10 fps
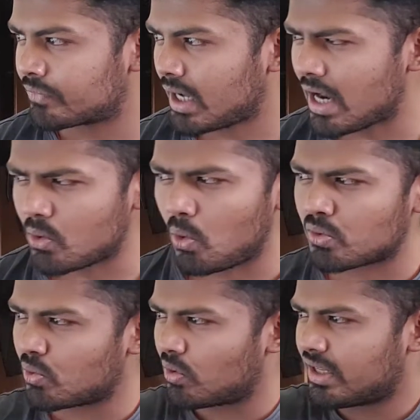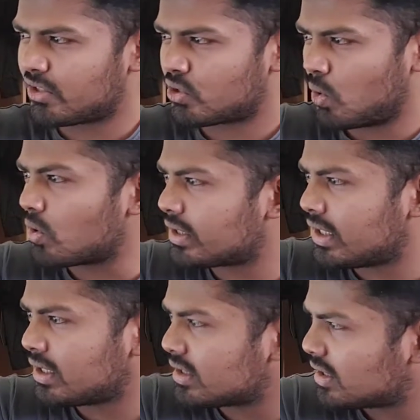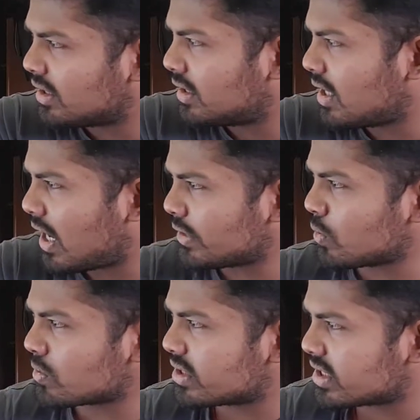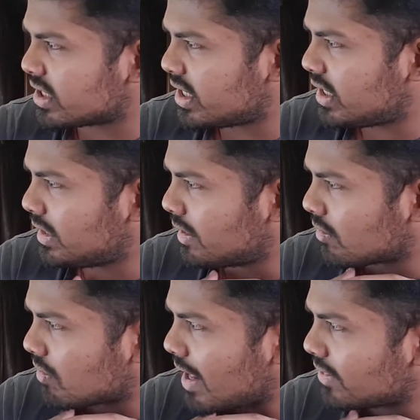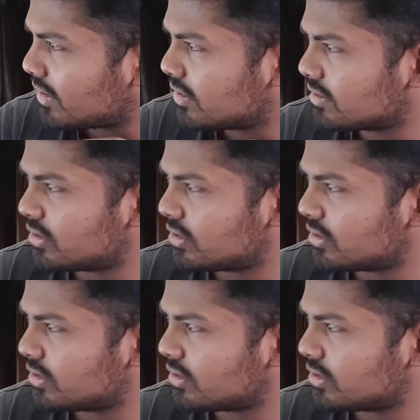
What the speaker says: and also on his shoulder. I don't see the wrath,